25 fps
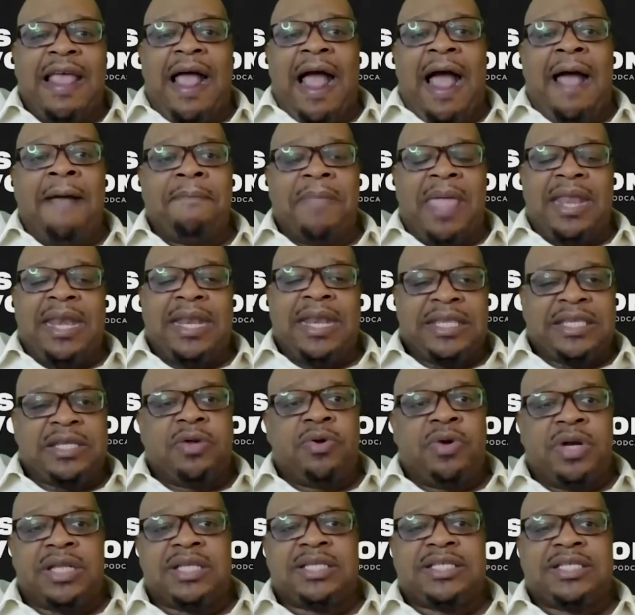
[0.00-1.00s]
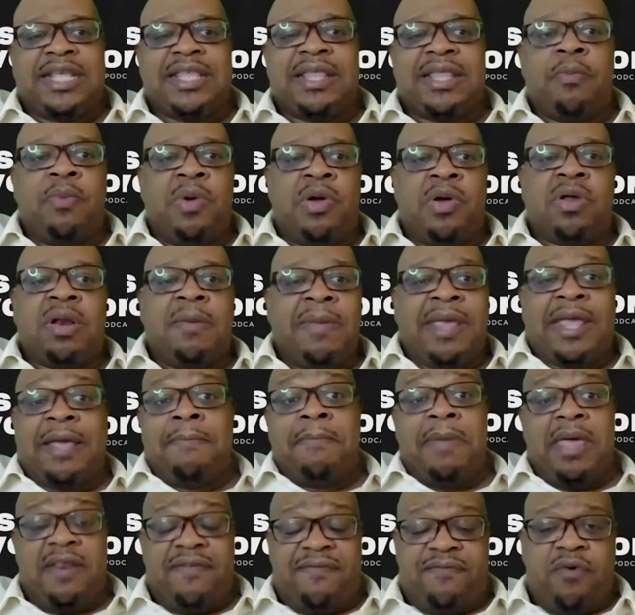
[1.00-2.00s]
i'm not necessarily going to say that we're going to make a
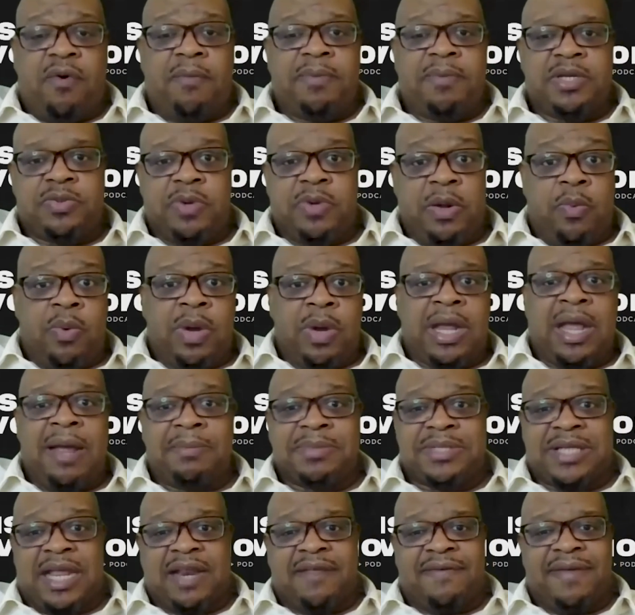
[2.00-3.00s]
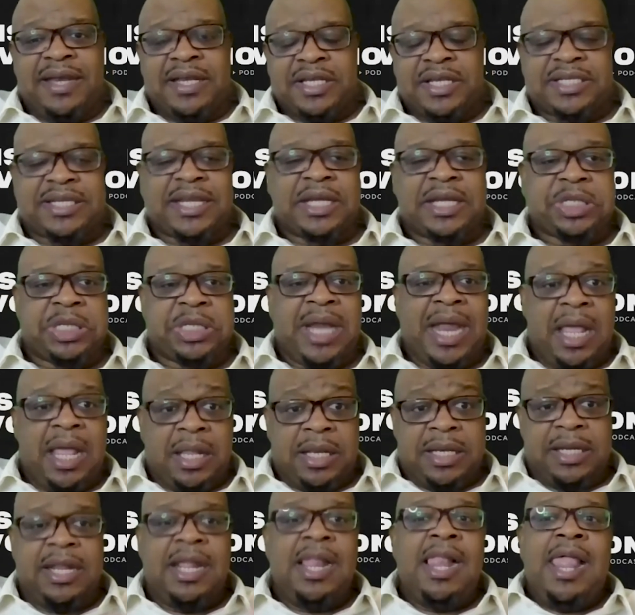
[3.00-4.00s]
metaphor between what comes out of
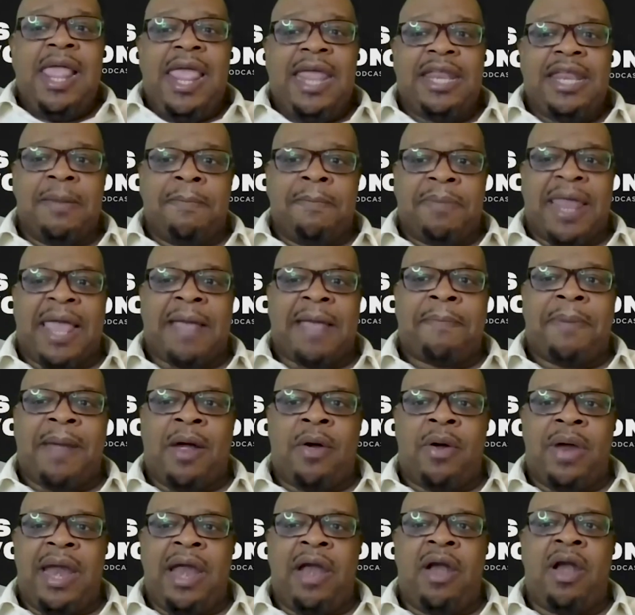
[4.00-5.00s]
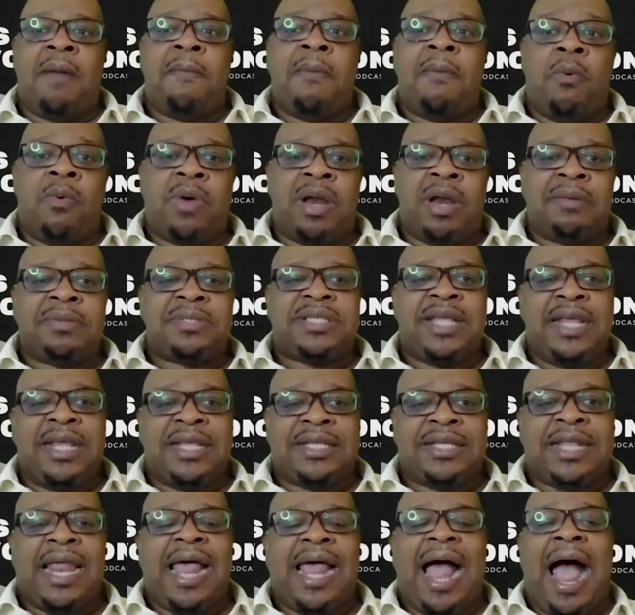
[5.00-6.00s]
intersectionality in the black power era but what i'm saying
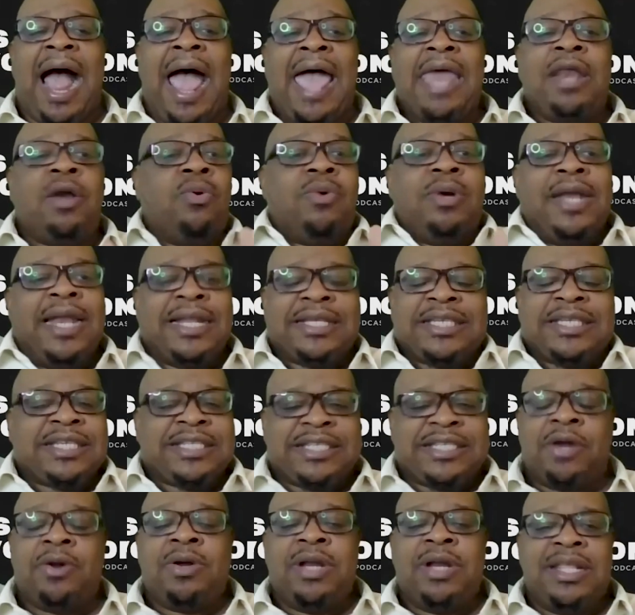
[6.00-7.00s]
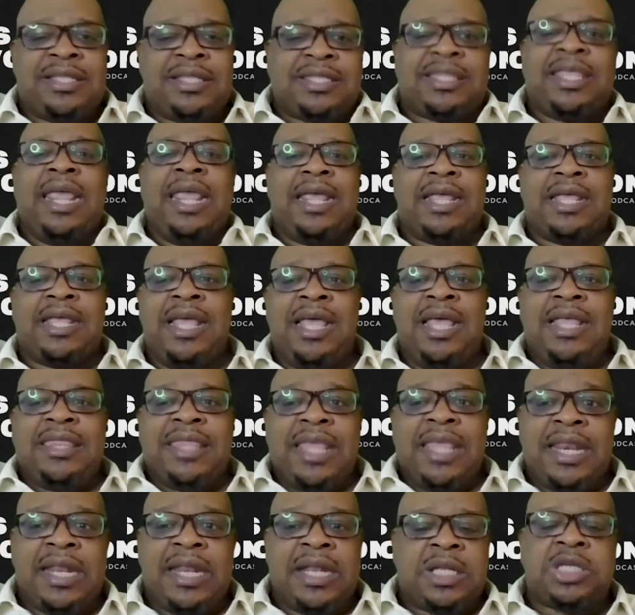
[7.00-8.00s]
is that i don't necessarily think
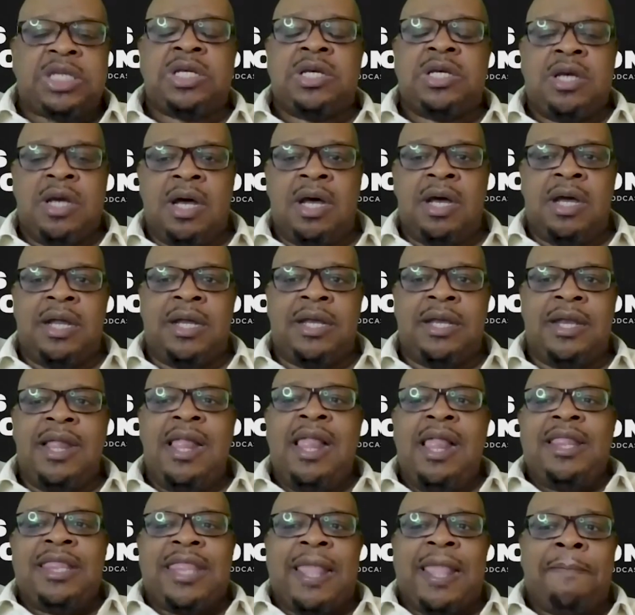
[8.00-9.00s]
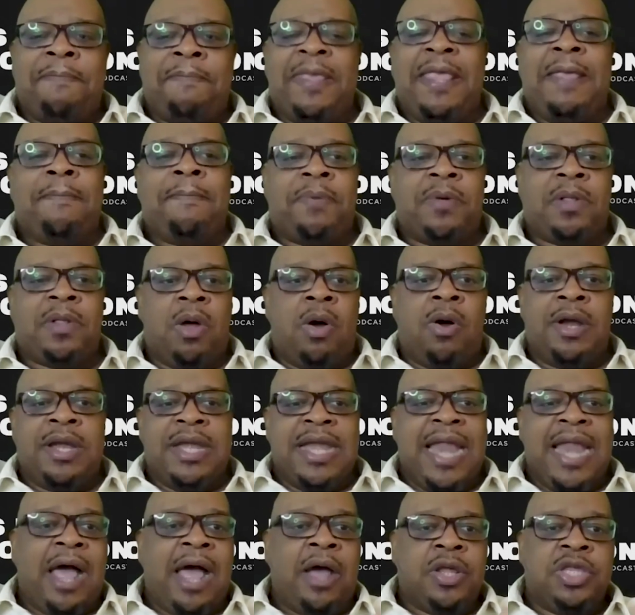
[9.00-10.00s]
that it's good that people are
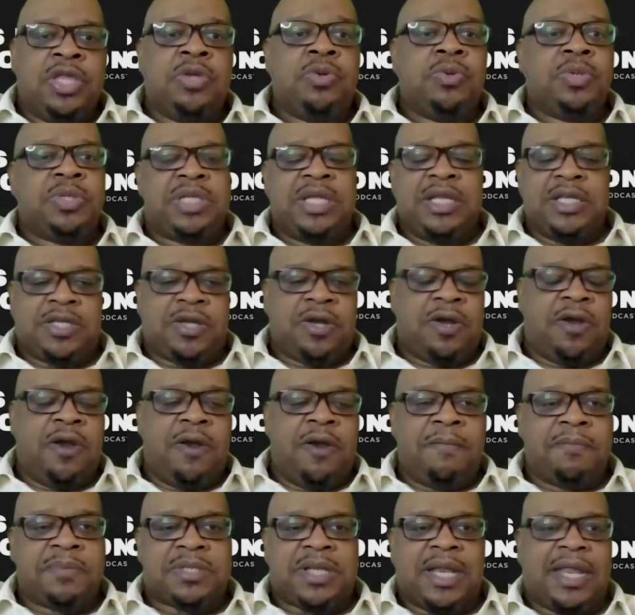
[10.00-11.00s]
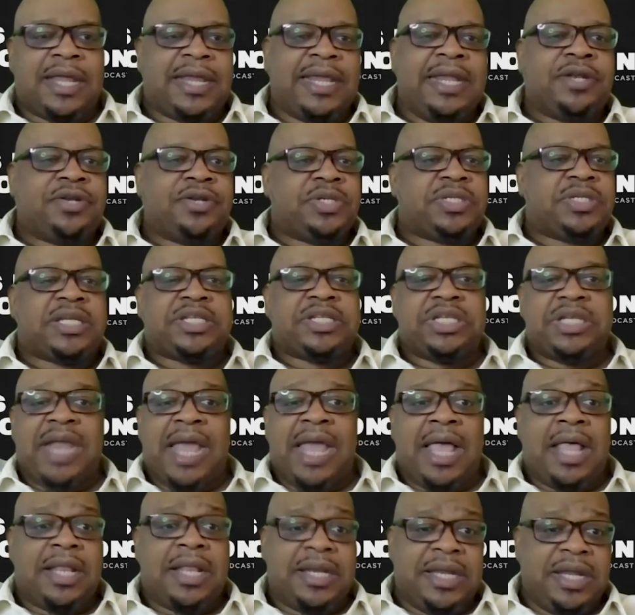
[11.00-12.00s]
now using terms like
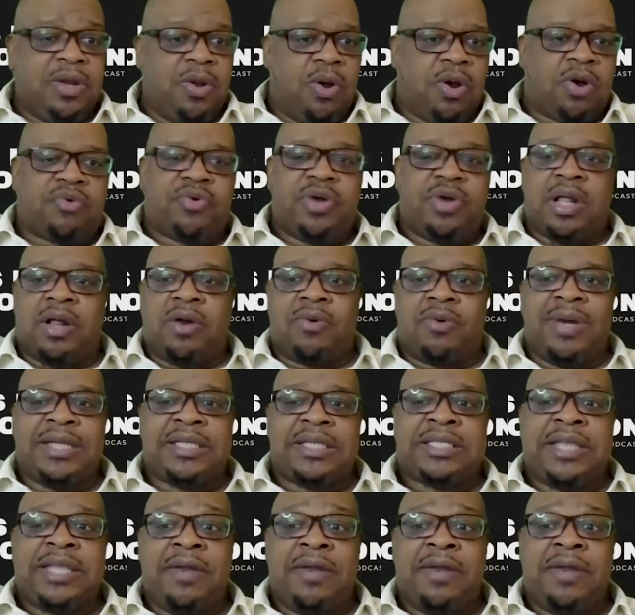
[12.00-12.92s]
intersectionality or critical race